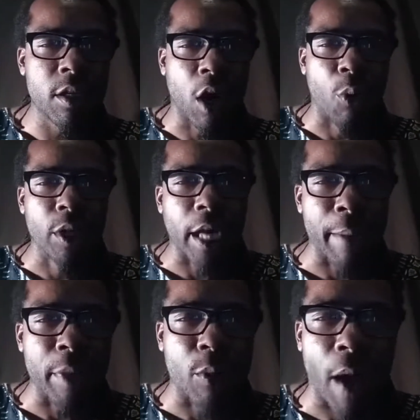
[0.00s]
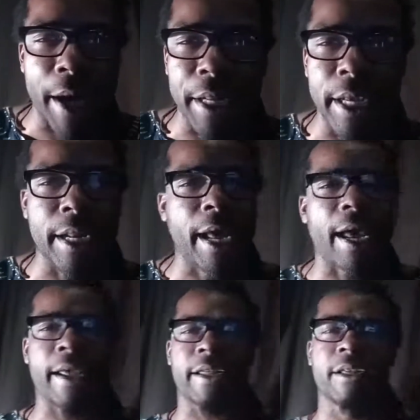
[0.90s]
Oh, we came in right in at
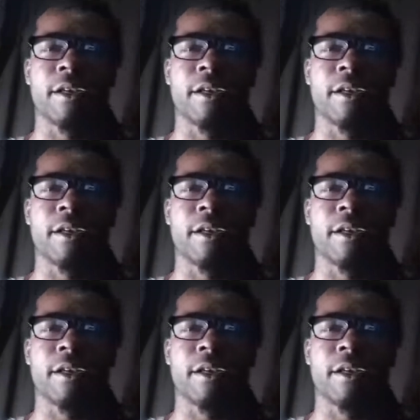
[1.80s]
8.